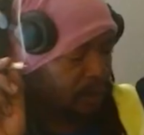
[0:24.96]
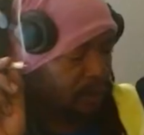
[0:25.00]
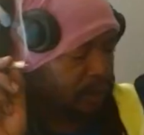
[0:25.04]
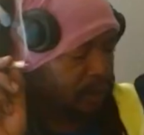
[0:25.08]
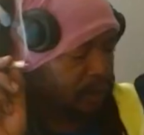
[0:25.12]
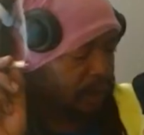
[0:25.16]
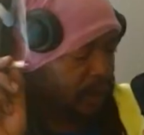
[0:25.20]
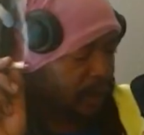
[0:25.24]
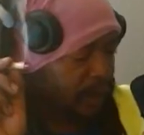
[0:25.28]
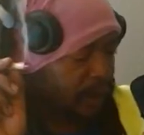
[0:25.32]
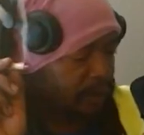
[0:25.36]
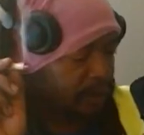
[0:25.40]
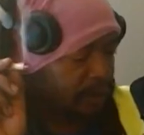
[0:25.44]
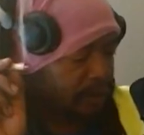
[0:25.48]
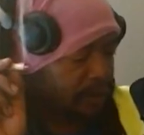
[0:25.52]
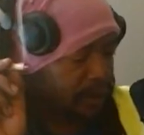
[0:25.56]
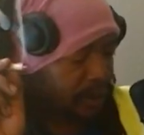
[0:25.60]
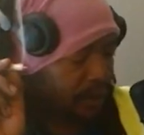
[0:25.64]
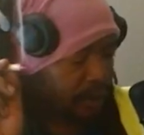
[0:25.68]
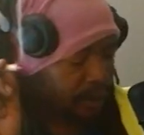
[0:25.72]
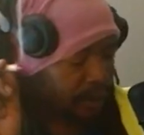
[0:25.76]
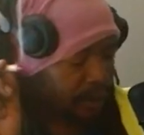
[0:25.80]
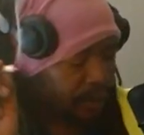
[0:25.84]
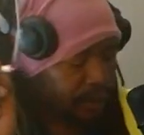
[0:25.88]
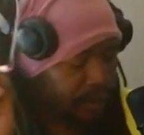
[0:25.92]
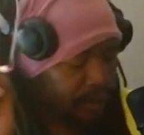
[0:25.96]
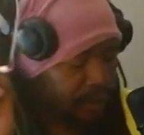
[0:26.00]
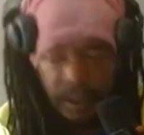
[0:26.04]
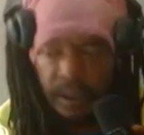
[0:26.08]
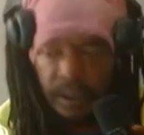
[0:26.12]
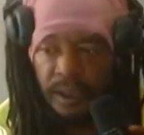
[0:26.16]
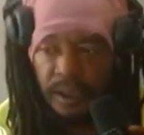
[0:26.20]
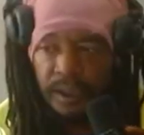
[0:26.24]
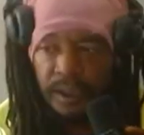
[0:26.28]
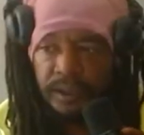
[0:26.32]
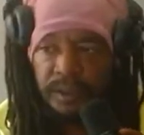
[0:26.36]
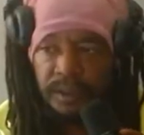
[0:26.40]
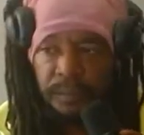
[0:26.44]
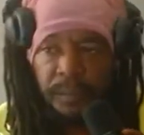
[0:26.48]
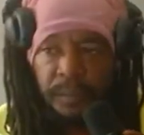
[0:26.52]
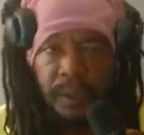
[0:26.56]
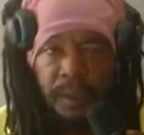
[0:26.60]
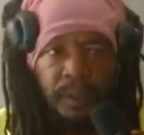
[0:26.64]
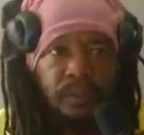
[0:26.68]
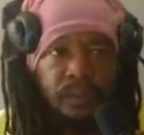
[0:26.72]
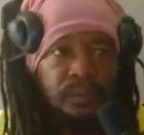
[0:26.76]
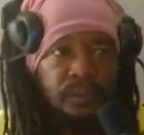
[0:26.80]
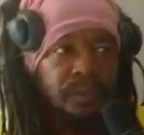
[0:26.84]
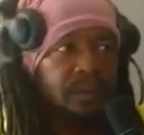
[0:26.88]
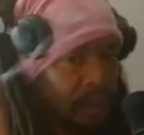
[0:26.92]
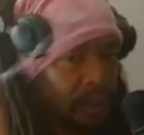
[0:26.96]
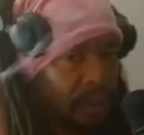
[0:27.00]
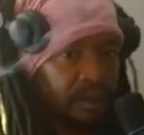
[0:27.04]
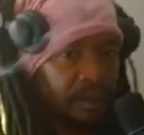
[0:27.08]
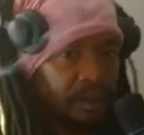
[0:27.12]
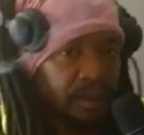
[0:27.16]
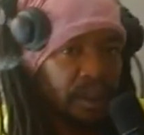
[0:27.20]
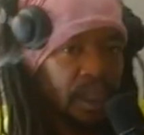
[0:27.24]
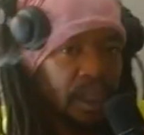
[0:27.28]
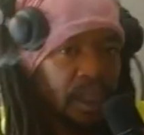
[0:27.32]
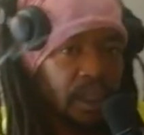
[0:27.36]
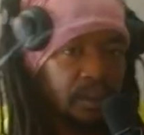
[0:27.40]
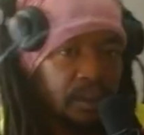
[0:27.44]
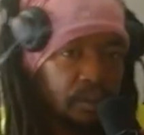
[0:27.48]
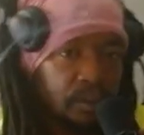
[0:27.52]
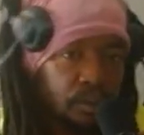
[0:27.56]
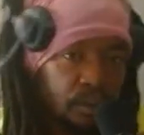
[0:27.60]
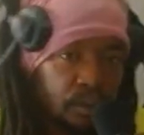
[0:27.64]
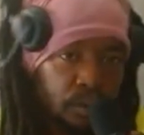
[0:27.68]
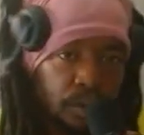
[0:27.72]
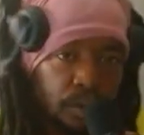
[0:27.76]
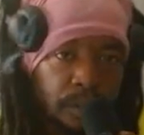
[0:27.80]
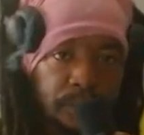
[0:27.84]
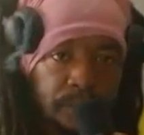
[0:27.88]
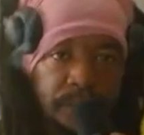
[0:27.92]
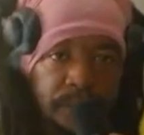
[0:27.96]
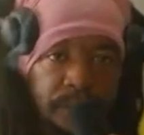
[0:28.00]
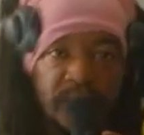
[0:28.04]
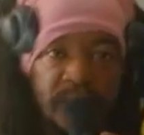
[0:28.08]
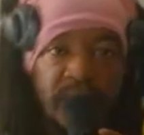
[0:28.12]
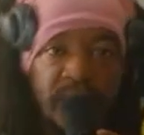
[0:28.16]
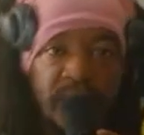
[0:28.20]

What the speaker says: Tonight's theory is about Donald Trump's